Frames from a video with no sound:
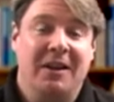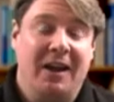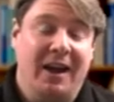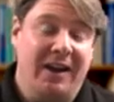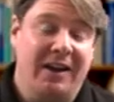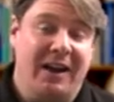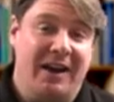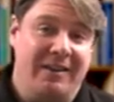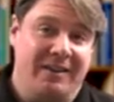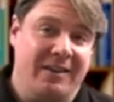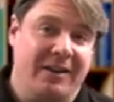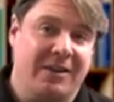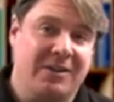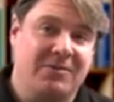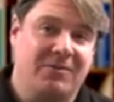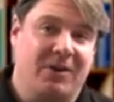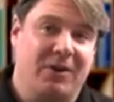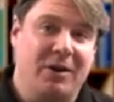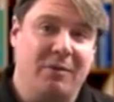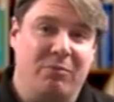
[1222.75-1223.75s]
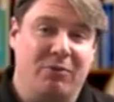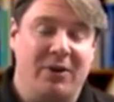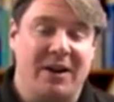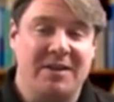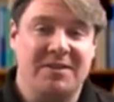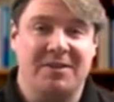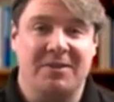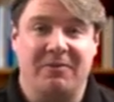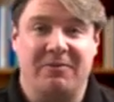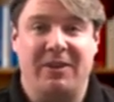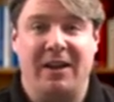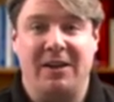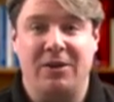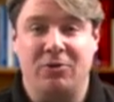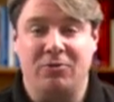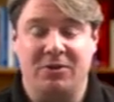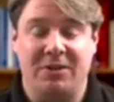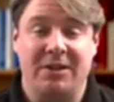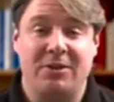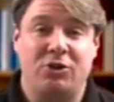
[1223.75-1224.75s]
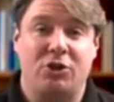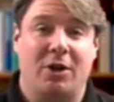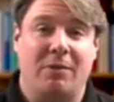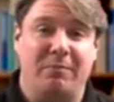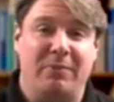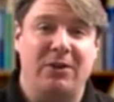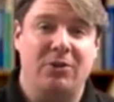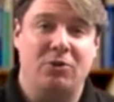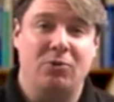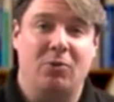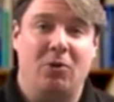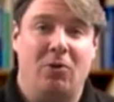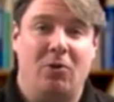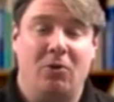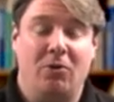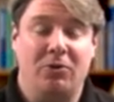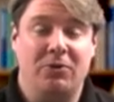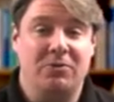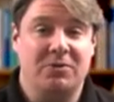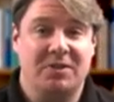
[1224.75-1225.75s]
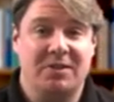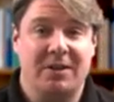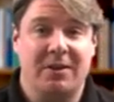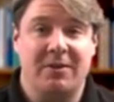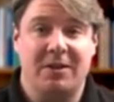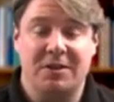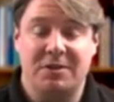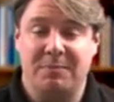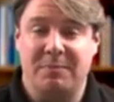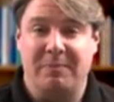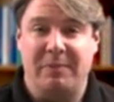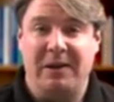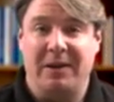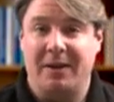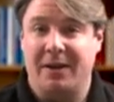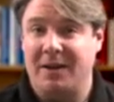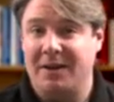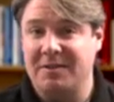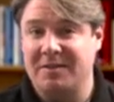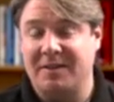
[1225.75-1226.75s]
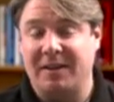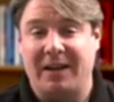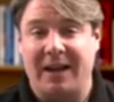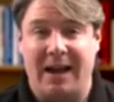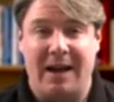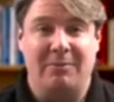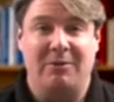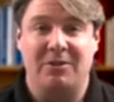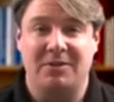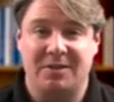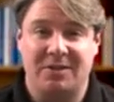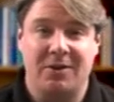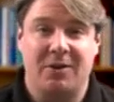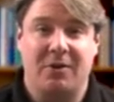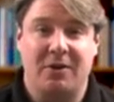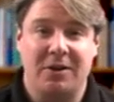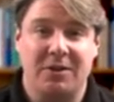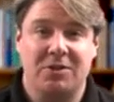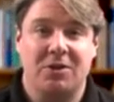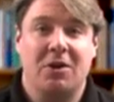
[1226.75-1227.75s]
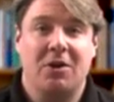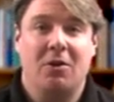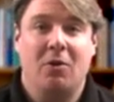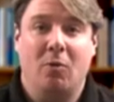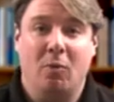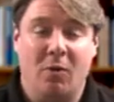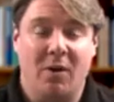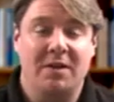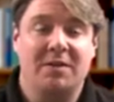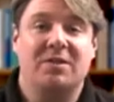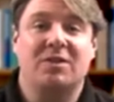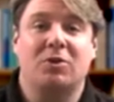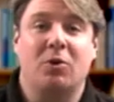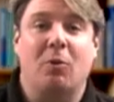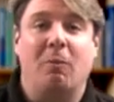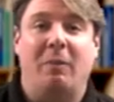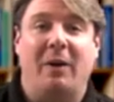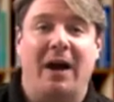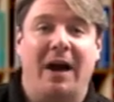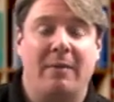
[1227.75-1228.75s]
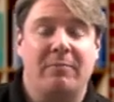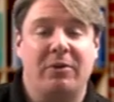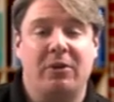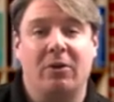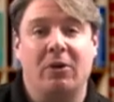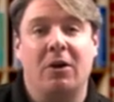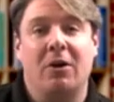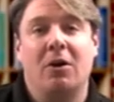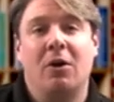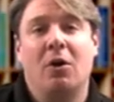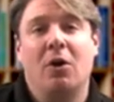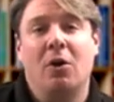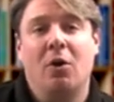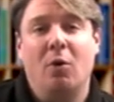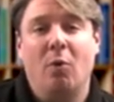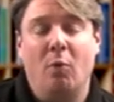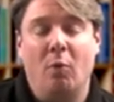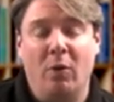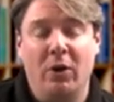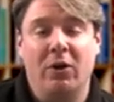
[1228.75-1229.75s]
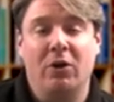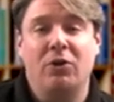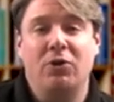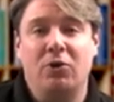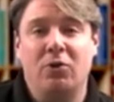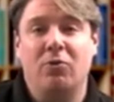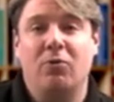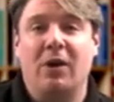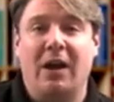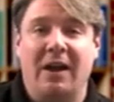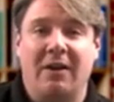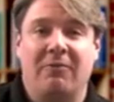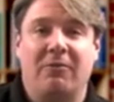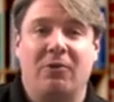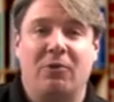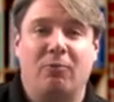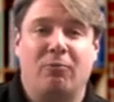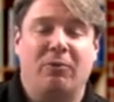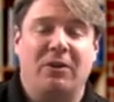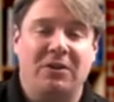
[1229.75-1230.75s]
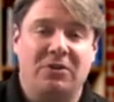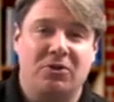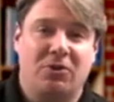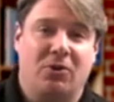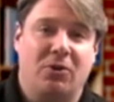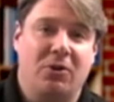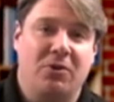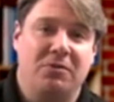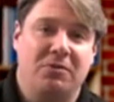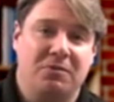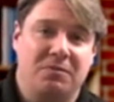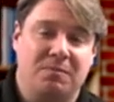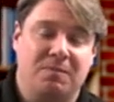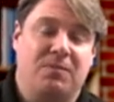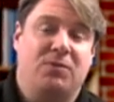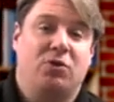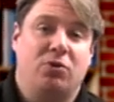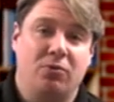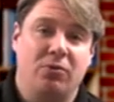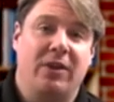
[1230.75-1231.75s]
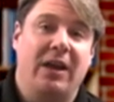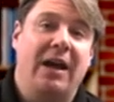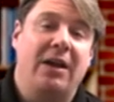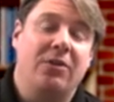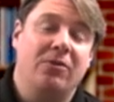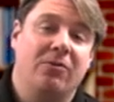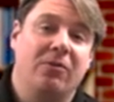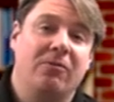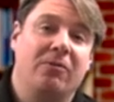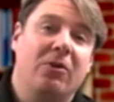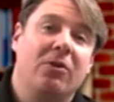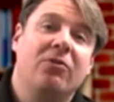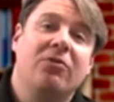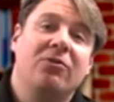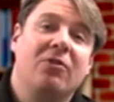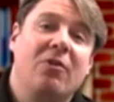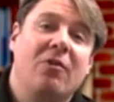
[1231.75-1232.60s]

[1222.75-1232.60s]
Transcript: And I think it's very impressive that you did jump into a whole new series because the Goblin series was so popular. Will you ever return to that universe?